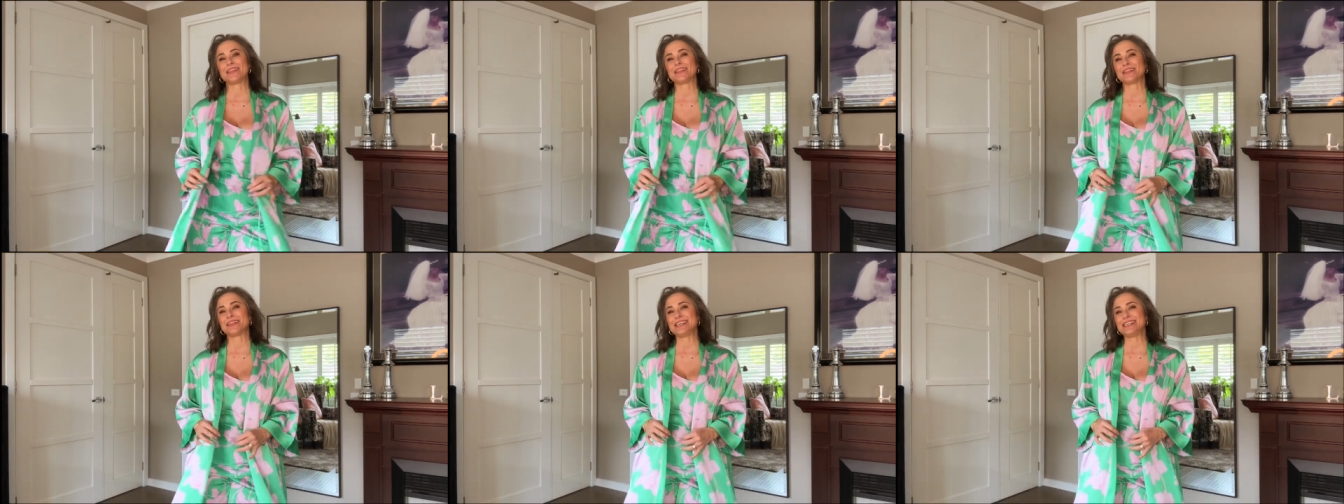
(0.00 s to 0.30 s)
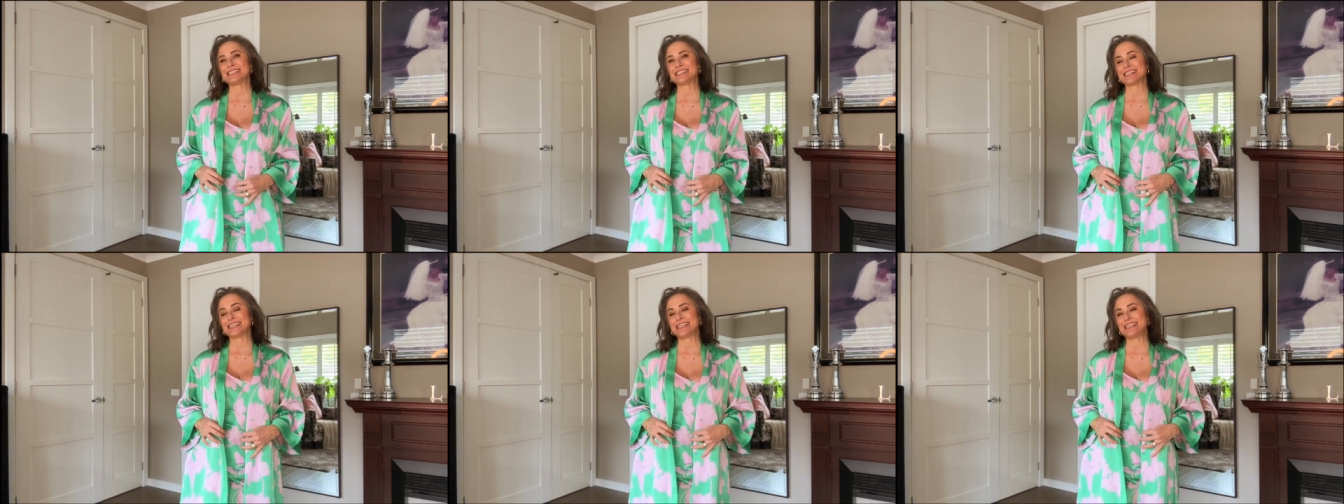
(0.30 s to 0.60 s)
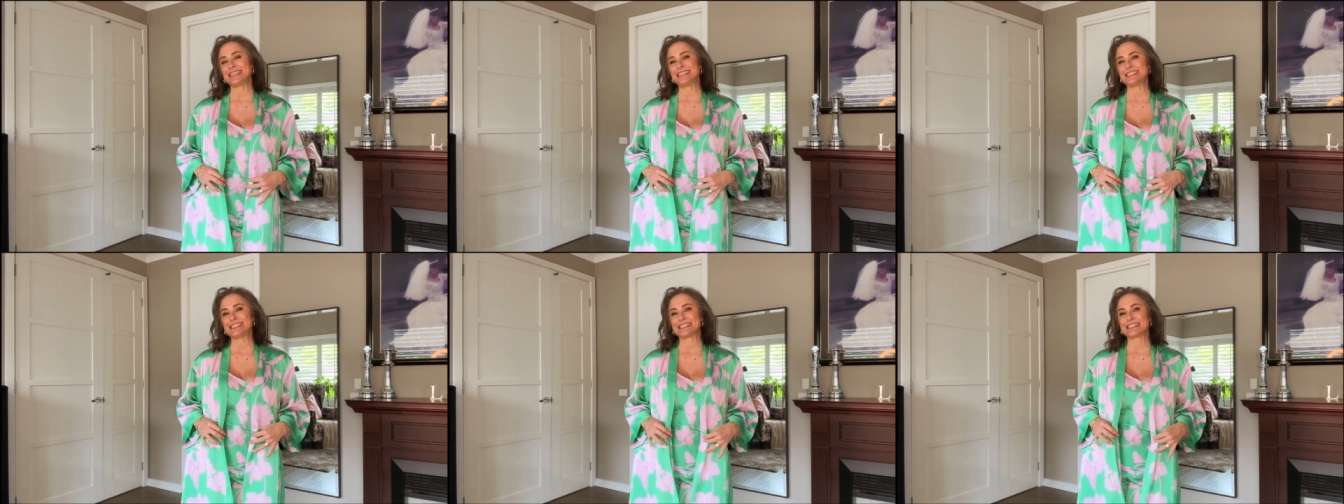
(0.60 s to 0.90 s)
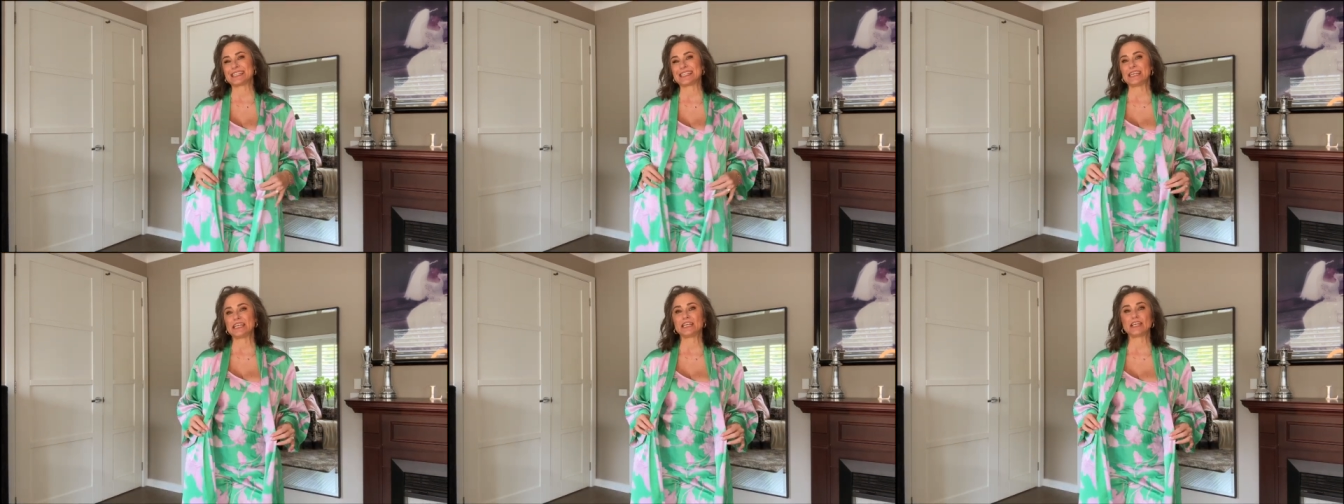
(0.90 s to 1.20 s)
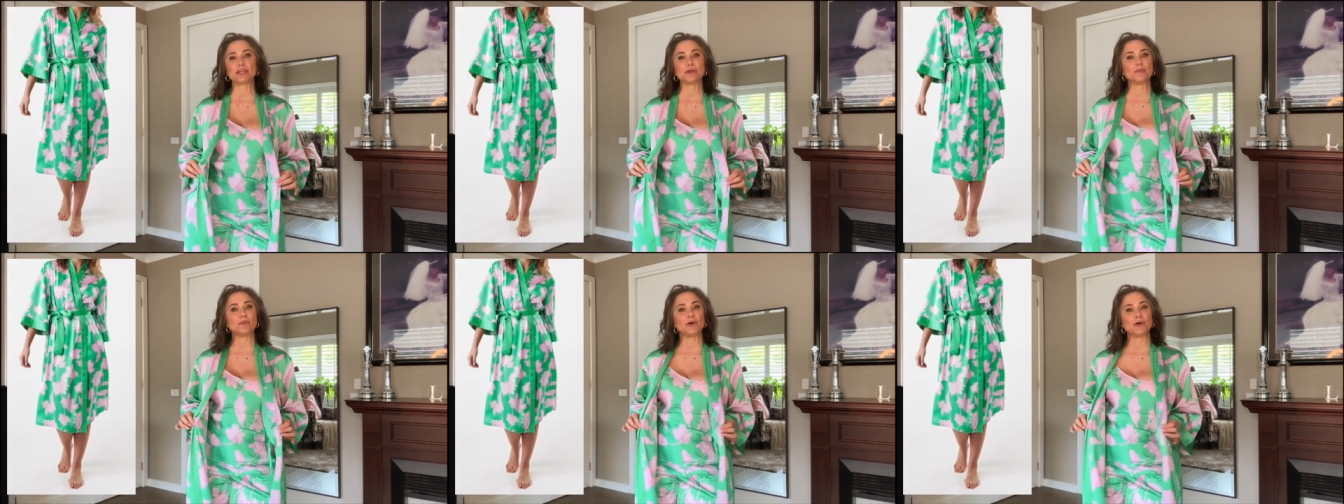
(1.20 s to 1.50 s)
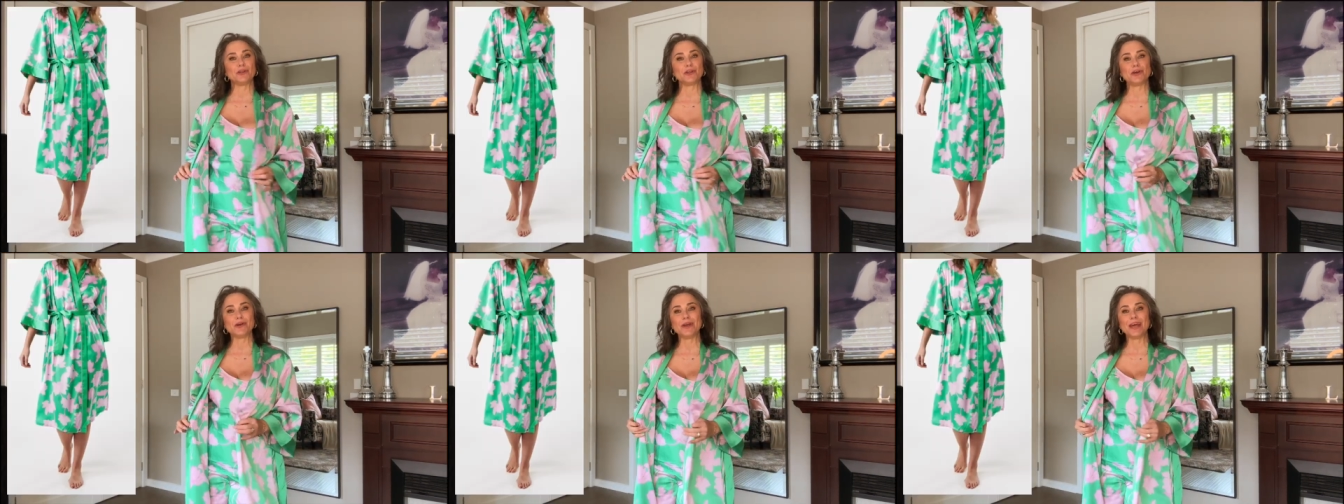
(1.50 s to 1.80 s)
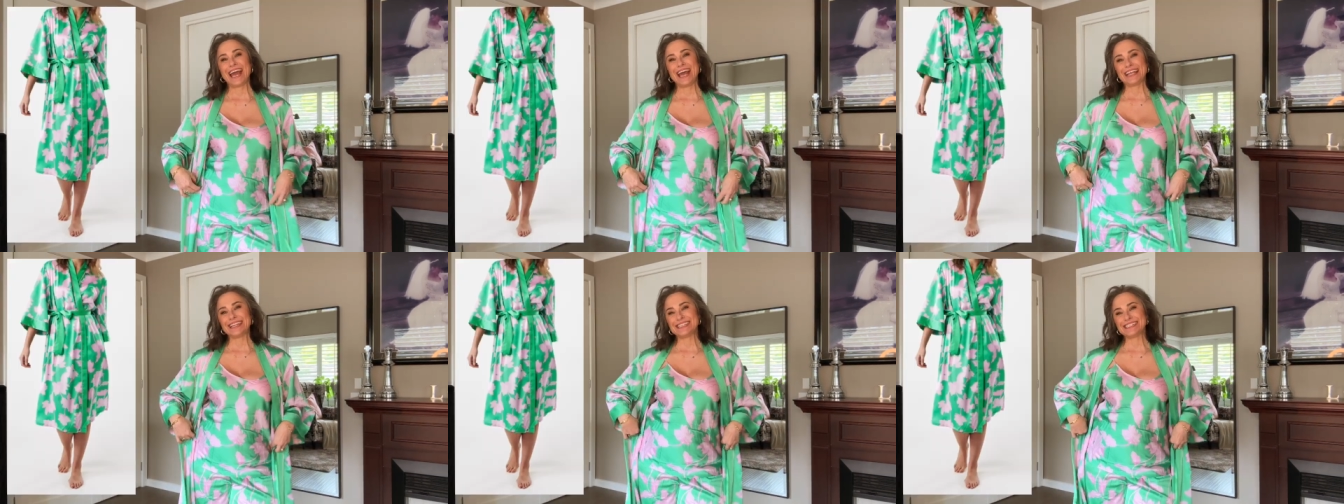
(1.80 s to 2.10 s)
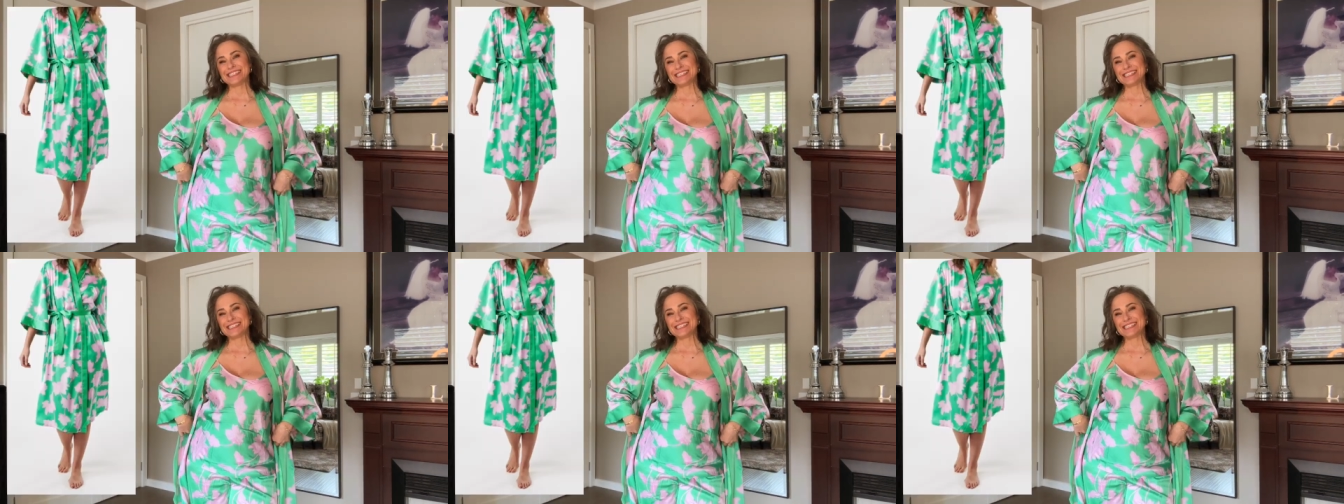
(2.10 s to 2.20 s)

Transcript: This is the kimono and the